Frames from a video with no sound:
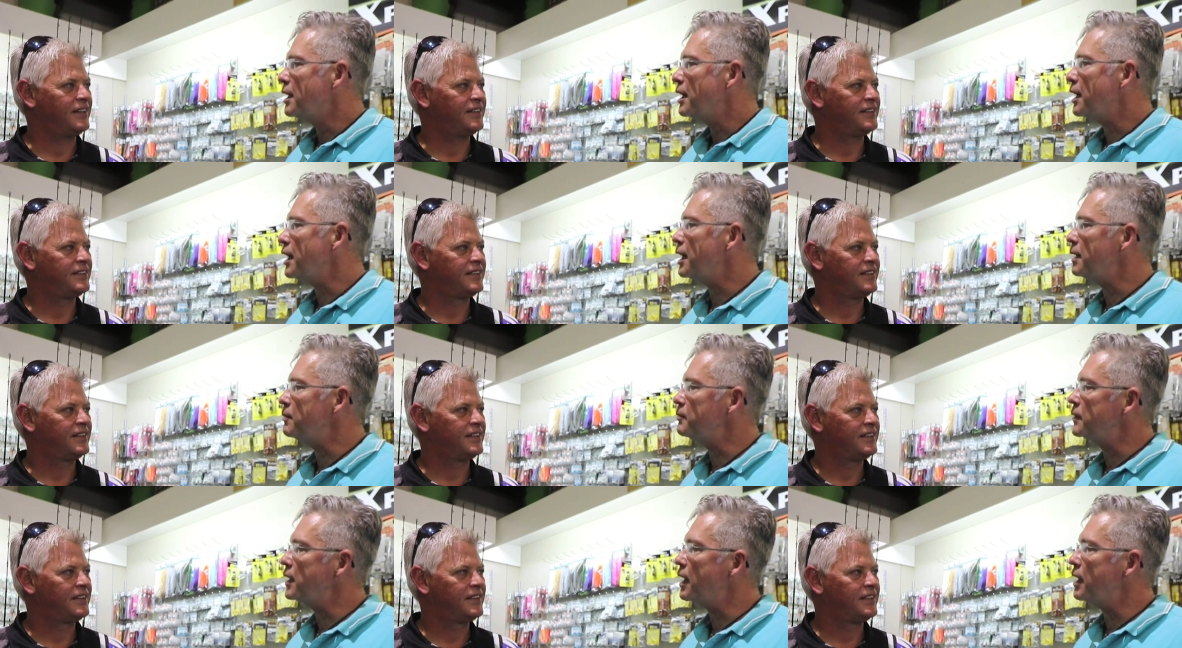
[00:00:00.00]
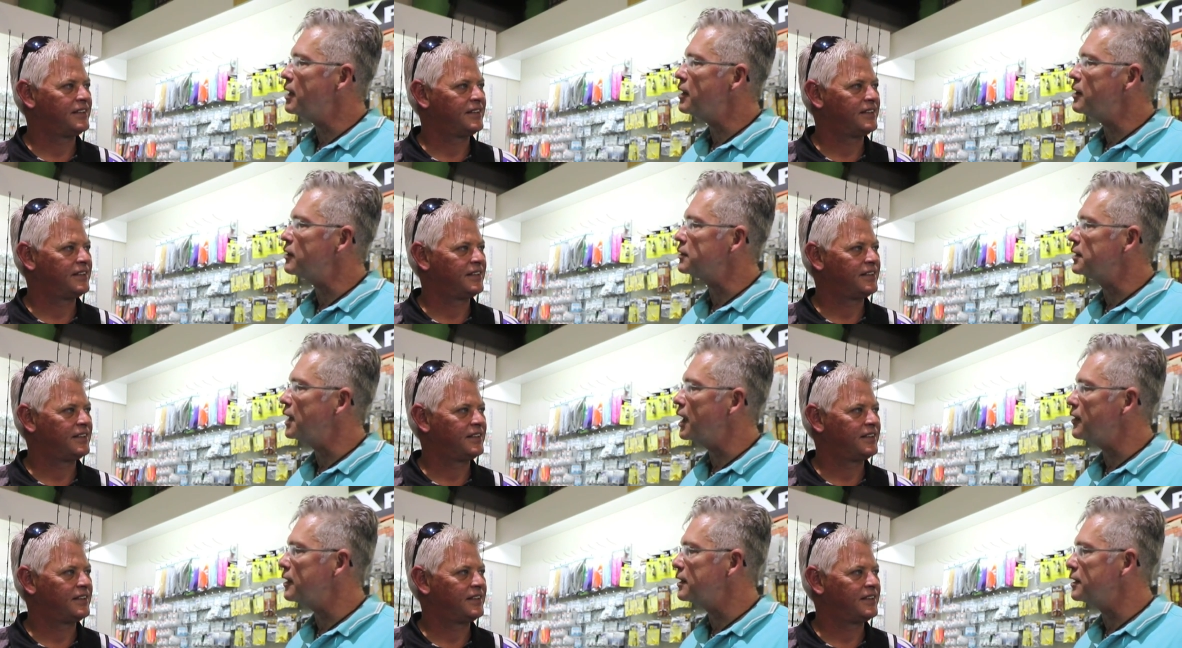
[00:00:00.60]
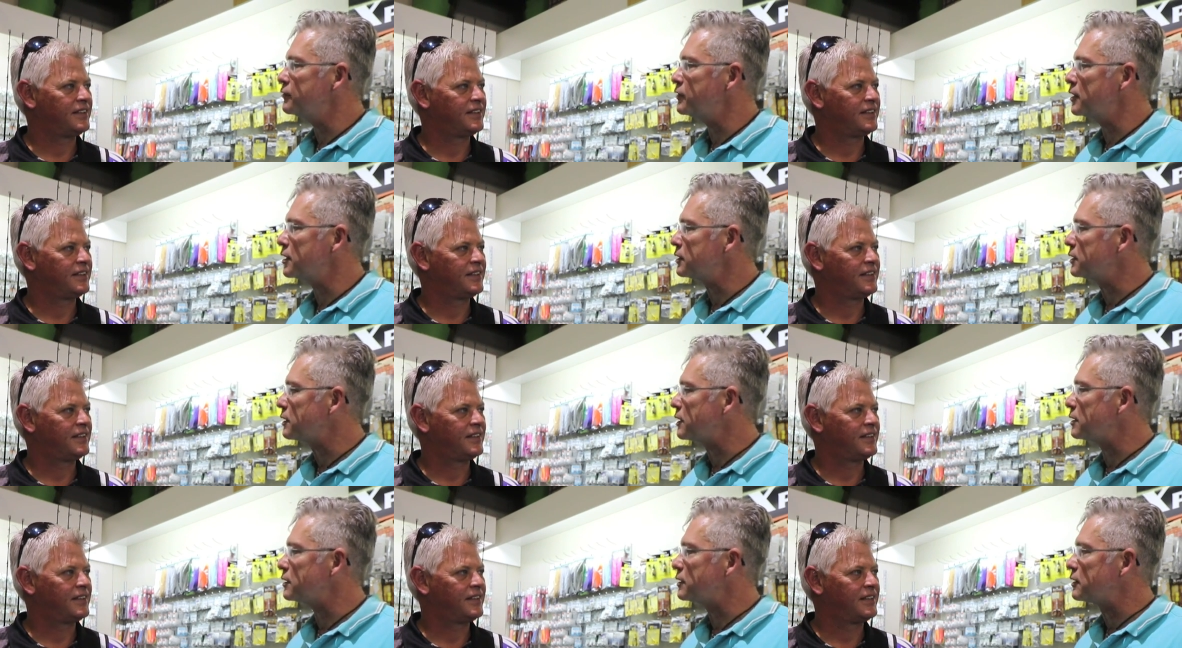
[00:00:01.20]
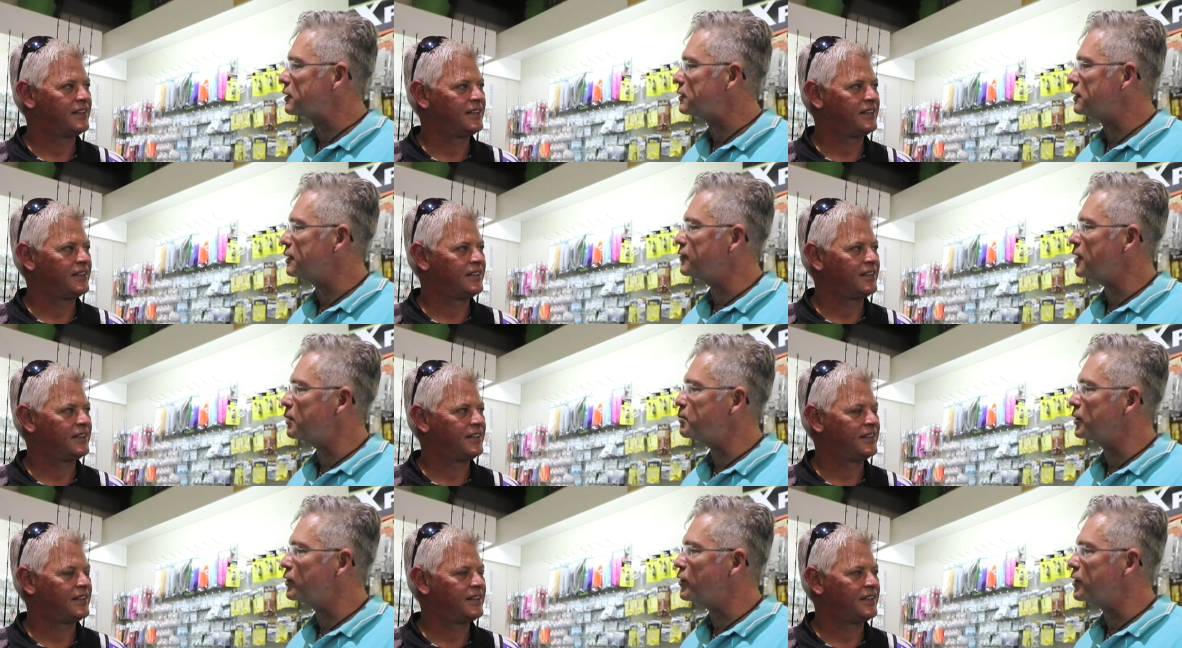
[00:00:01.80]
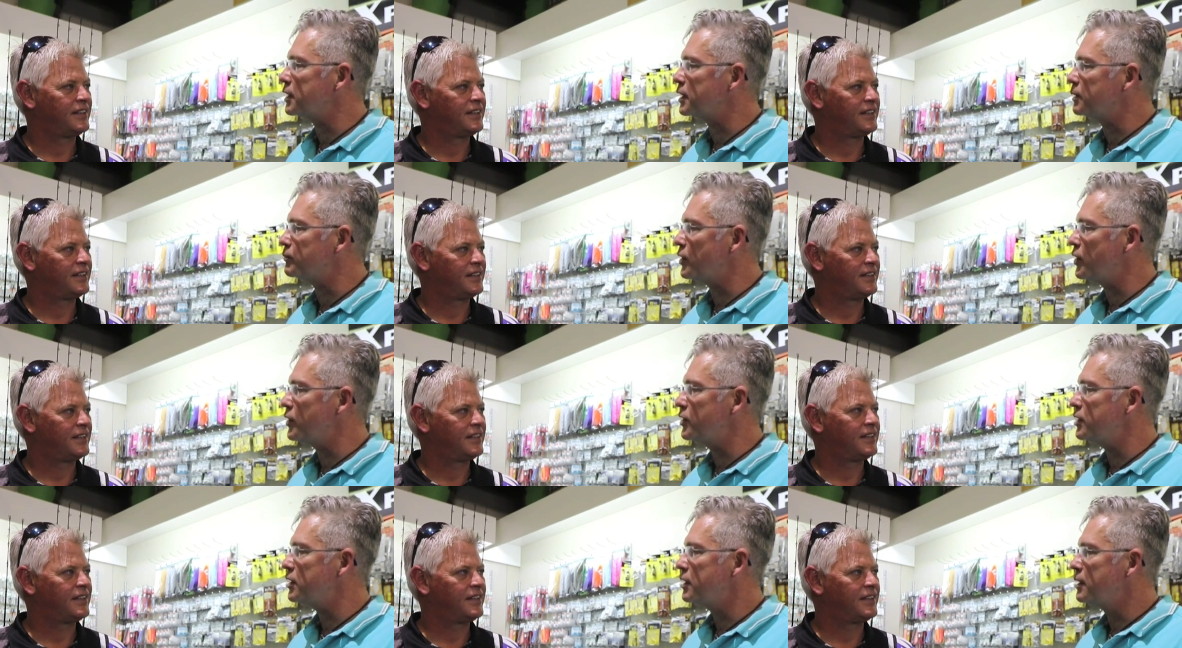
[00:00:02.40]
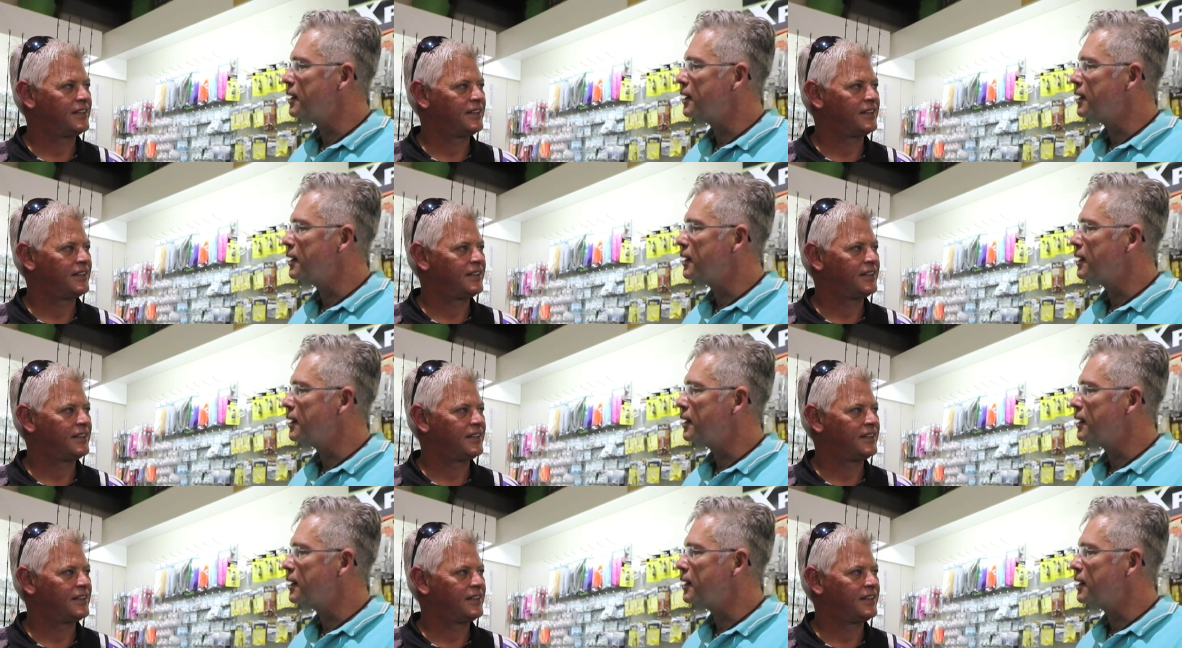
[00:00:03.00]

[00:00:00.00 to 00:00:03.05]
Speaker 1: Um, now, now I live up, live up in Nottingham Road,